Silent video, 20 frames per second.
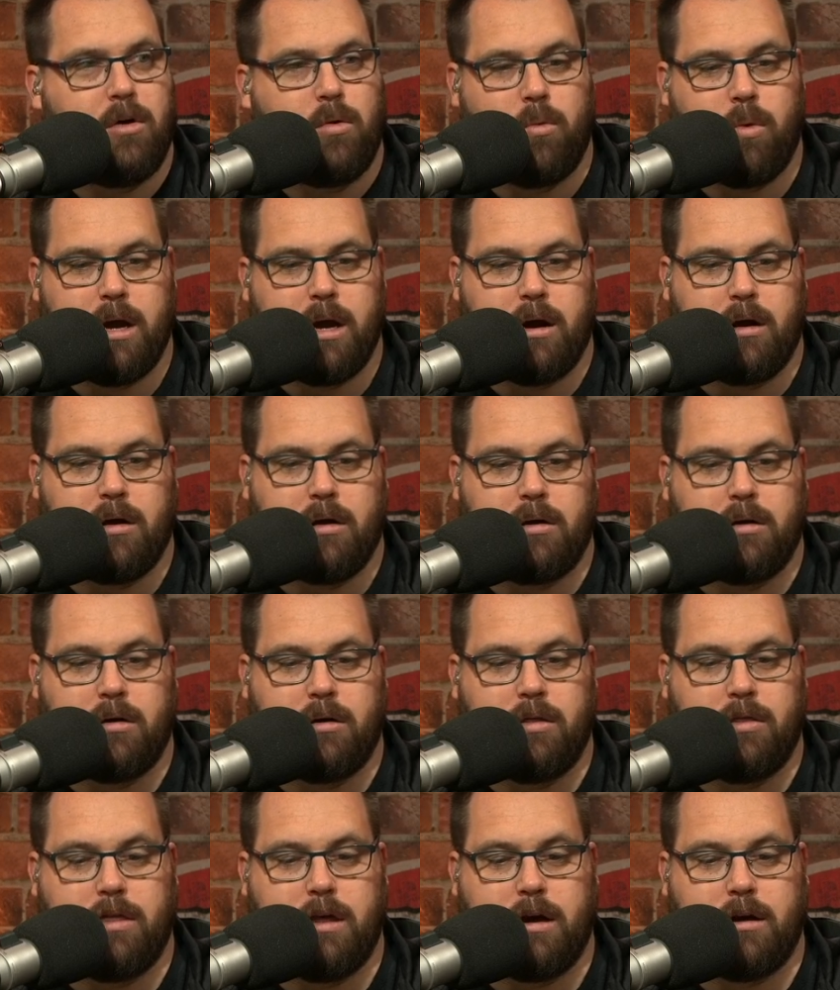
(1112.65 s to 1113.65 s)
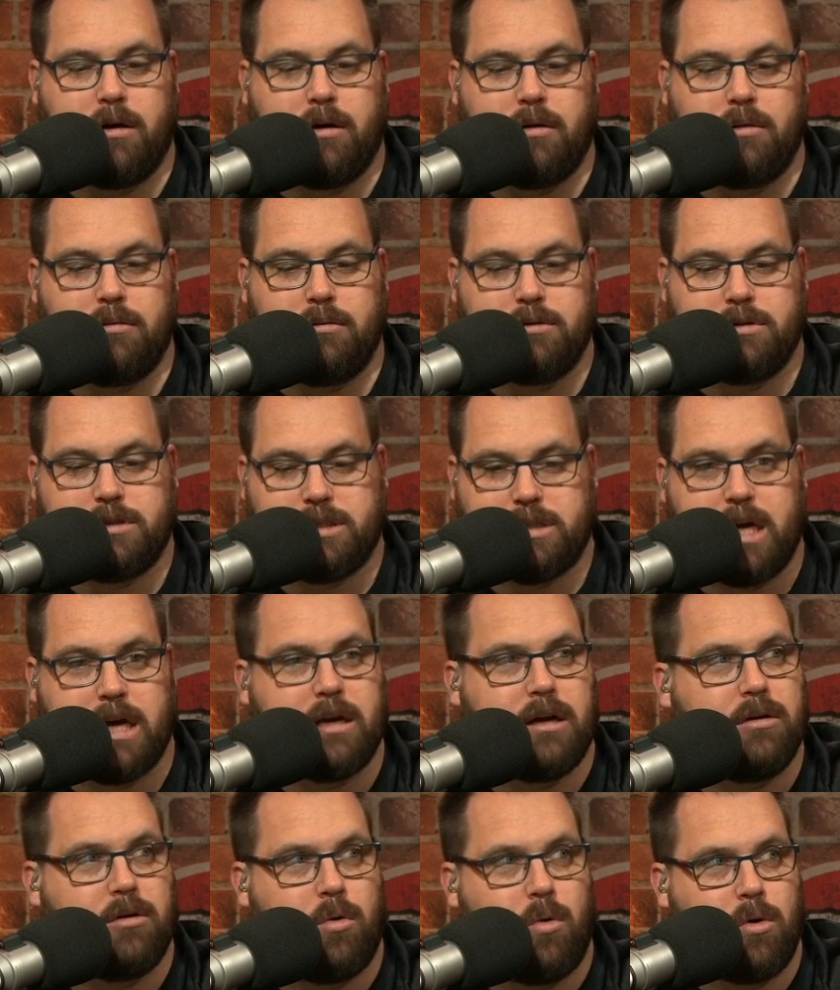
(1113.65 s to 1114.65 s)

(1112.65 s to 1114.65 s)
where their second